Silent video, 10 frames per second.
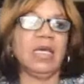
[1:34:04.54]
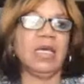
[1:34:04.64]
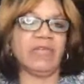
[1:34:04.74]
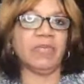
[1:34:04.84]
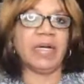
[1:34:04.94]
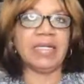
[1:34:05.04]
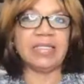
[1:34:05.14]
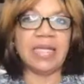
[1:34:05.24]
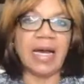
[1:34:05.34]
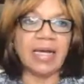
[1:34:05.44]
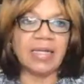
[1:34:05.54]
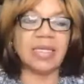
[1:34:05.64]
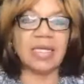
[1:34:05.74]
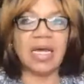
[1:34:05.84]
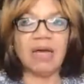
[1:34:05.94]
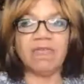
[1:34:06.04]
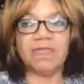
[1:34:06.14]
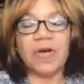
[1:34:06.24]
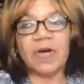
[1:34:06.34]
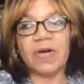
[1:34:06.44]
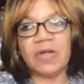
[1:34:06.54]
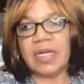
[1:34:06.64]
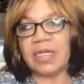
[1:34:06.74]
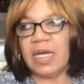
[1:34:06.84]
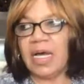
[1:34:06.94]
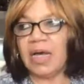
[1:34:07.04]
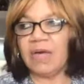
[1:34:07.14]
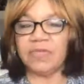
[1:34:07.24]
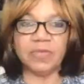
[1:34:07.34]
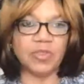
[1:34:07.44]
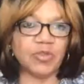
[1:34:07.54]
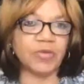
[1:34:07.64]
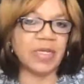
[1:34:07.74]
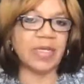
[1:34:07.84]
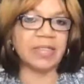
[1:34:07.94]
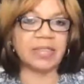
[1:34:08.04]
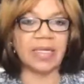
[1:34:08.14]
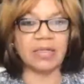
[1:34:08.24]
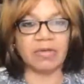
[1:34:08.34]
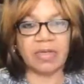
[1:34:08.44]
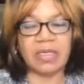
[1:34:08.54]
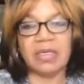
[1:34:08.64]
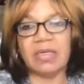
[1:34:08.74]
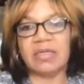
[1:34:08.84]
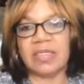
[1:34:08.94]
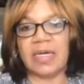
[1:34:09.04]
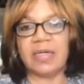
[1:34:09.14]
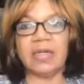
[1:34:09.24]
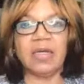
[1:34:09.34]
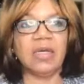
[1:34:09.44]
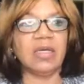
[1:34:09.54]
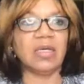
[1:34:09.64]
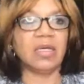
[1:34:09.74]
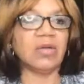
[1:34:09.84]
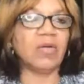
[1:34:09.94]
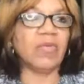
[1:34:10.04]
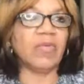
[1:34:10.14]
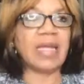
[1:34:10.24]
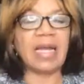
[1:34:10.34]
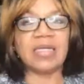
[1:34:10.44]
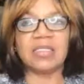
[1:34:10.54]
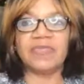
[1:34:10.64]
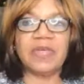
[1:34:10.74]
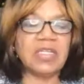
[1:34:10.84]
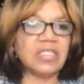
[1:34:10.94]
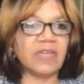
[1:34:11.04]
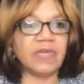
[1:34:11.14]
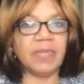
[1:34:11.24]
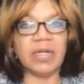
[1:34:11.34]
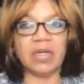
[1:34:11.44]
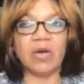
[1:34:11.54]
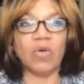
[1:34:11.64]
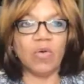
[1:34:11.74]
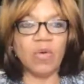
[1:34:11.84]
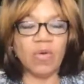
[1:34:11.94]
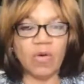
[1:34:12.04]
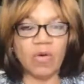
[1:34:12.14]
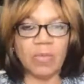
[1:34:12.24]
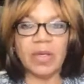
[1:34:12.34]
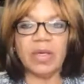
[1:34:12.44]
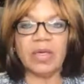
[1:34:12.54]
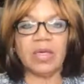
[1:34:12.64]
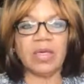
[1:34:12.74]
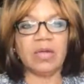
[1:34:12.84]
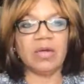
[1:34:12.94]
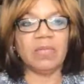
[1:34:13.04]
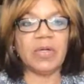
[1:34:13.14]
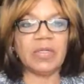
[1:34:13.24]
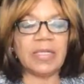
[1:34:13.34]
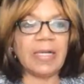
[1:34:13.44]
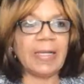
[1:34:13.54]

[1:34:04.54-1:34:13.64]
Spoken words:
everybody dance and have fun and you have drinks and you eat, and you know when that is finished everybody go home, you know. But